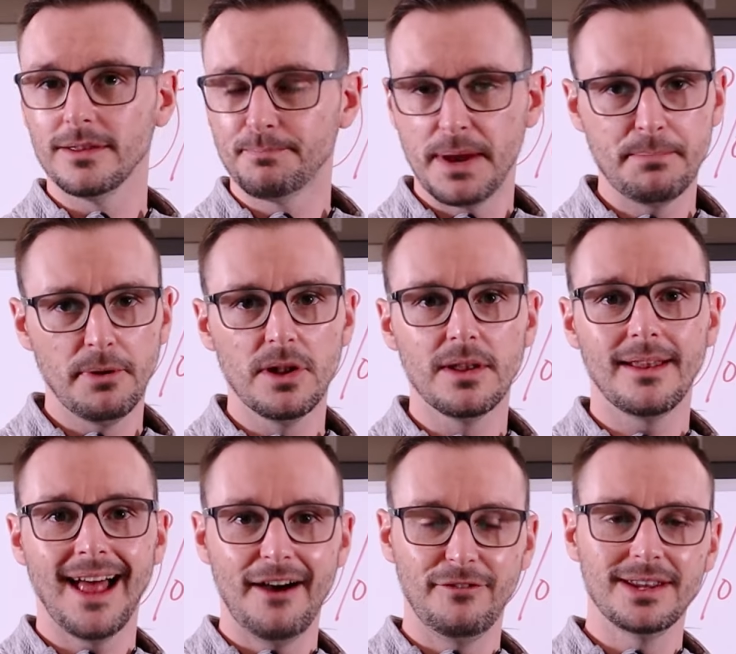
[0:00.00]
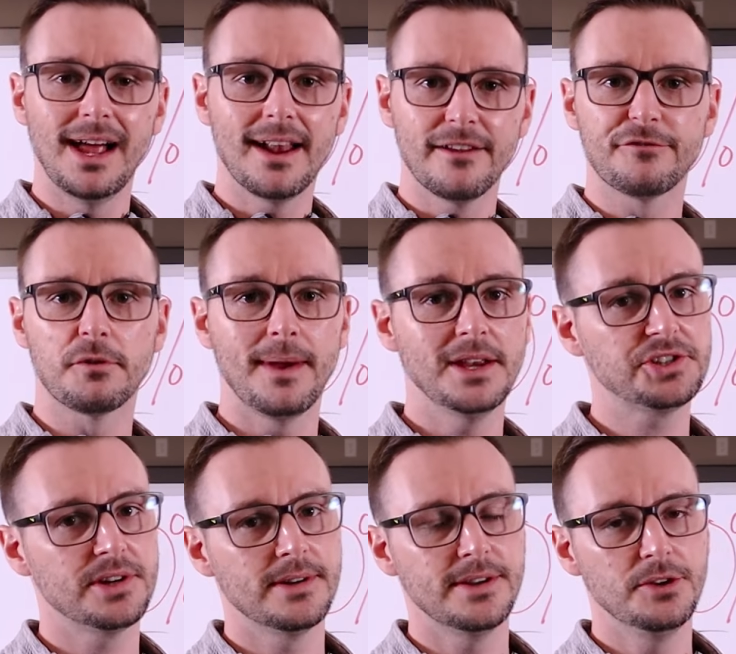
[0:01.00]
People have a lot of
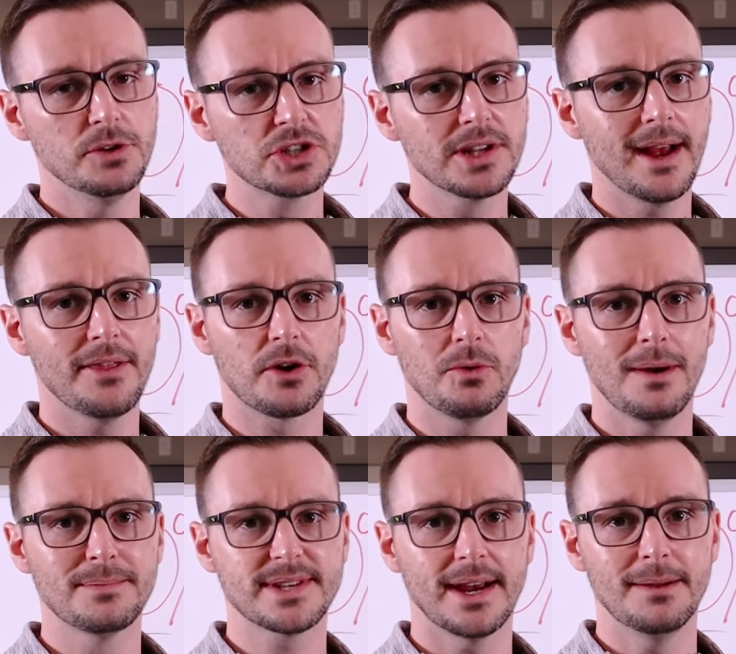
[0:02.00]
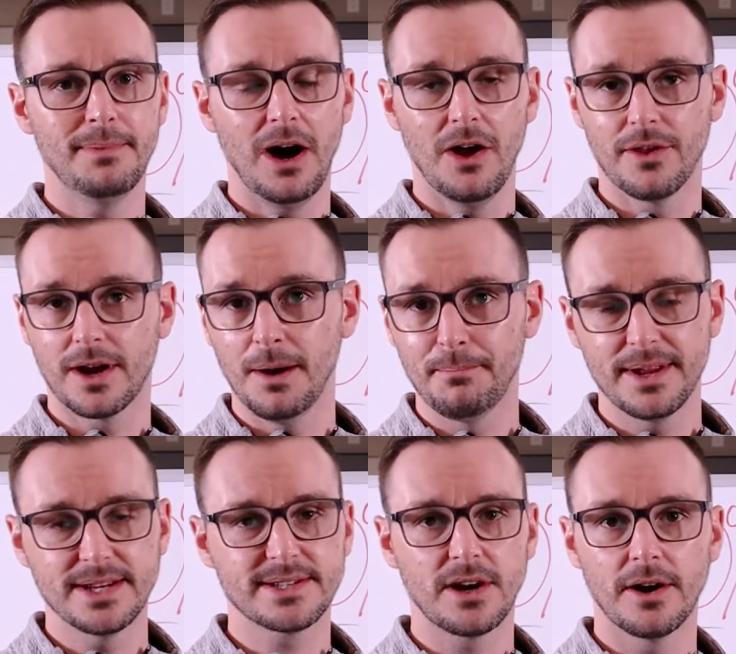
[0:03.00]
information usually on their website about how the company
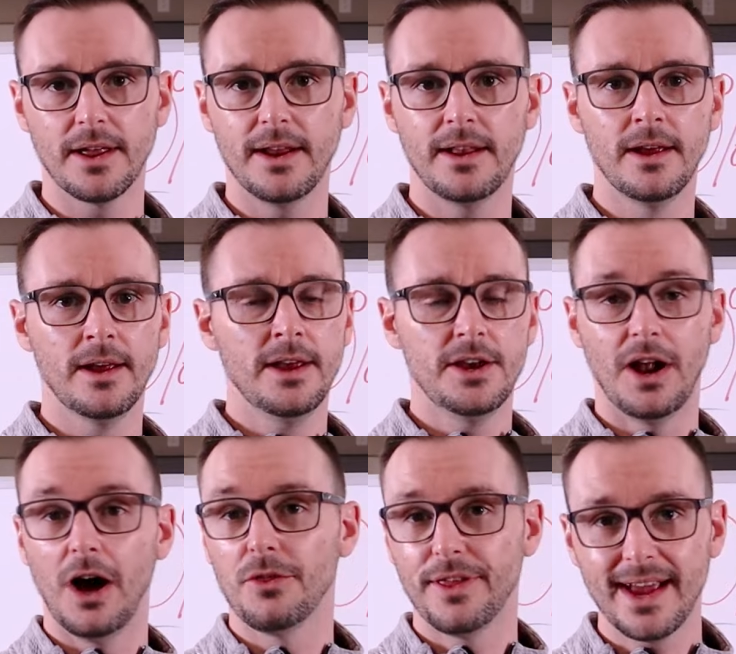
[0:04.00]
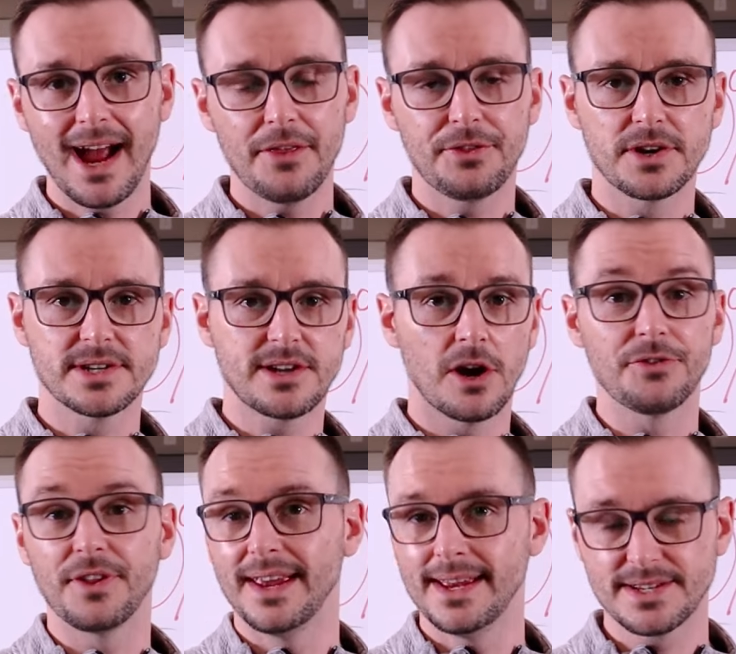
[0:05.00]
started, how they got their start,
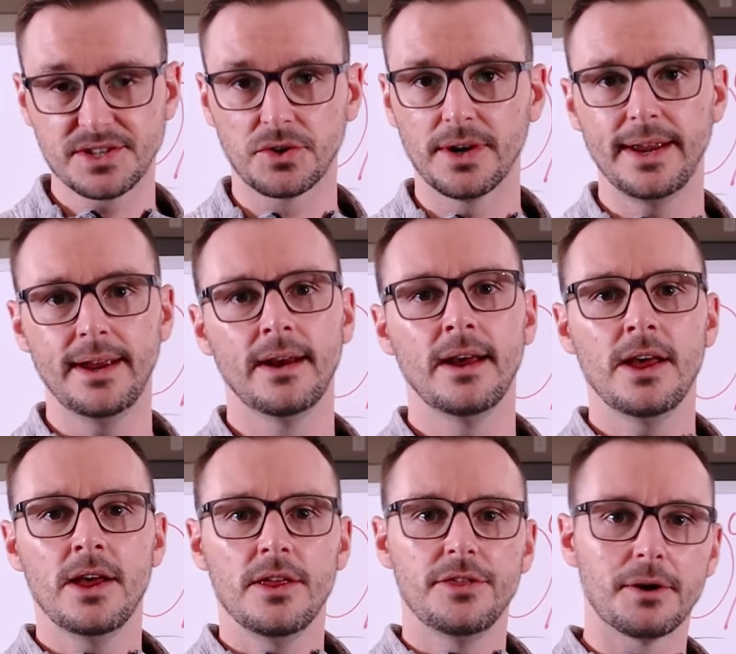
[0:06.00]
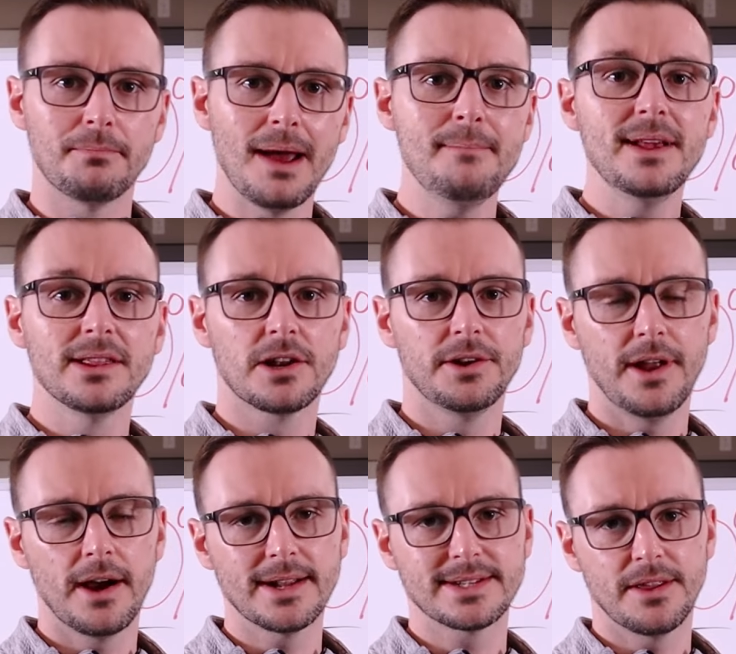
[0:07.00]
the history. There might be little
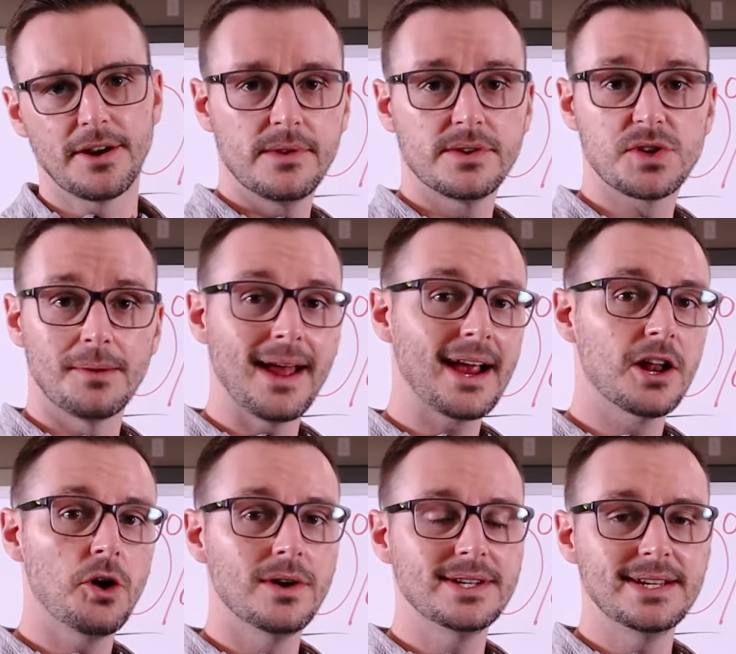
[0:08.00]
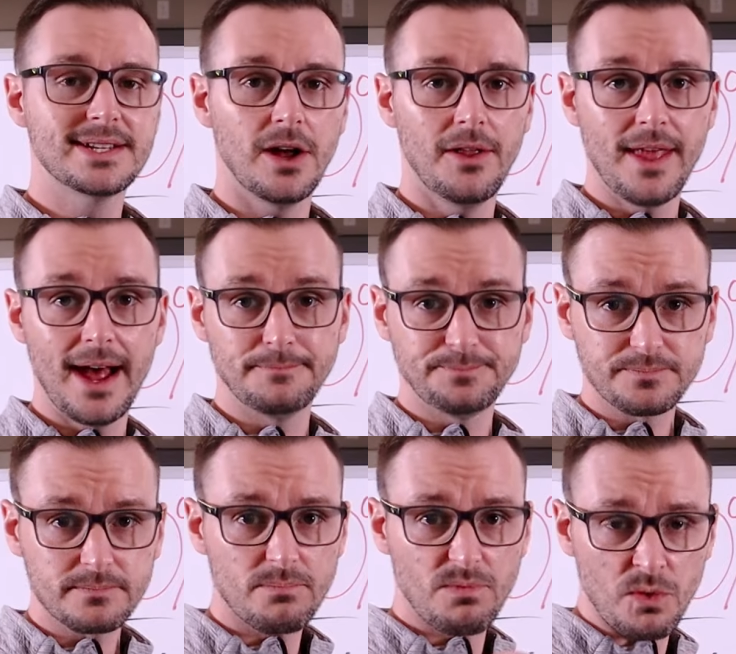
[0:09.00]
nuggets in there. So I'm not going to go in detail on that
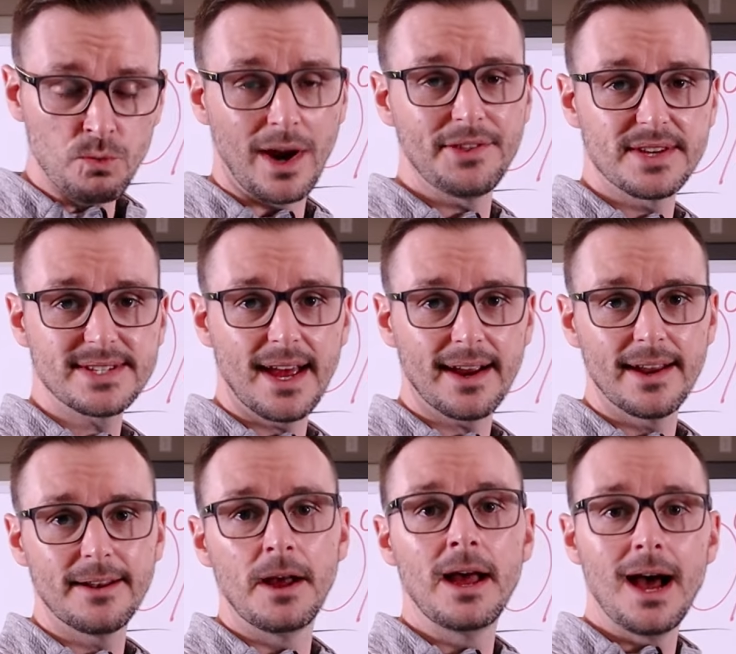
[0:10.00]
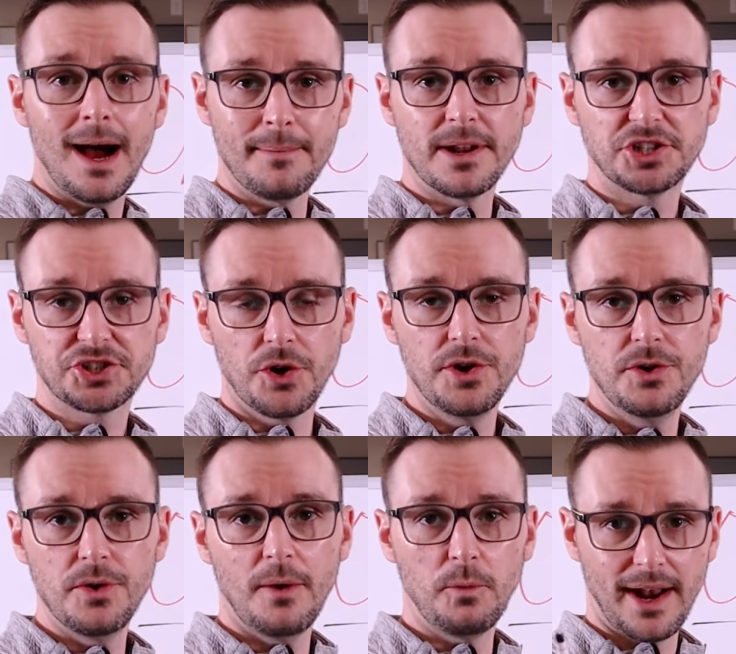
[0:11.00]
right this second. I'm going to show
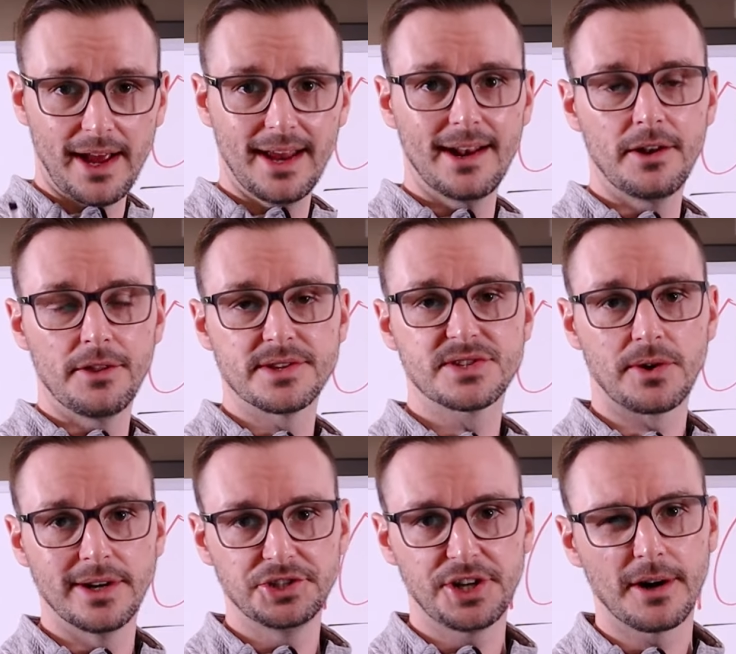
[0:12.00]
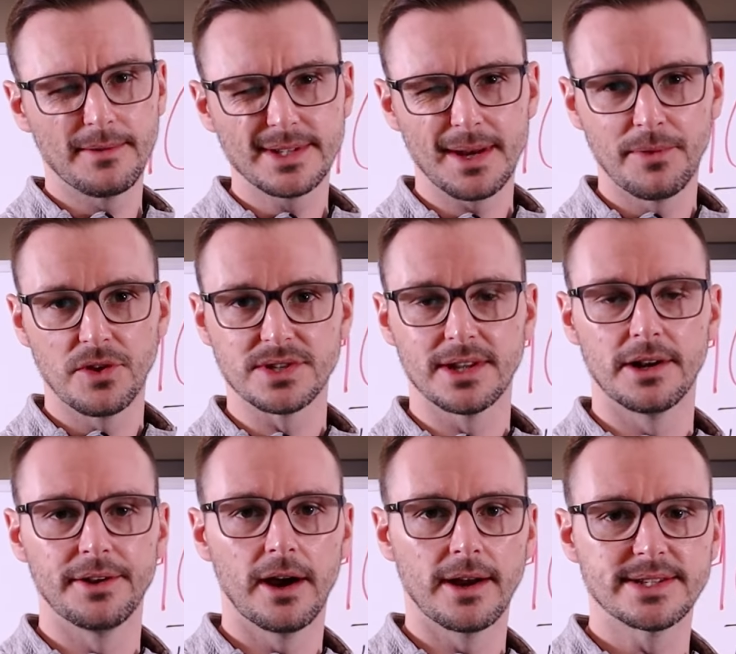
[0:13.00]
you when I get into the screen share some of those little
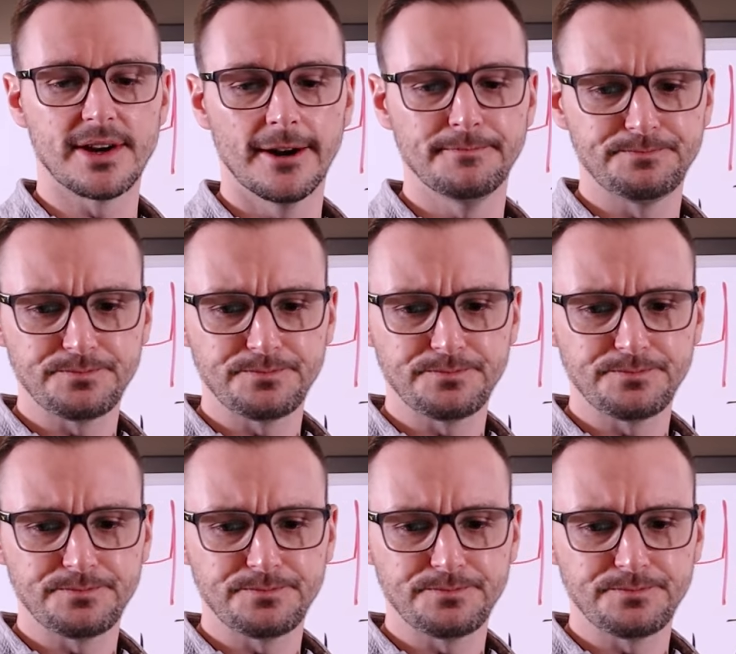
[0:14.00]
nuggets, all right?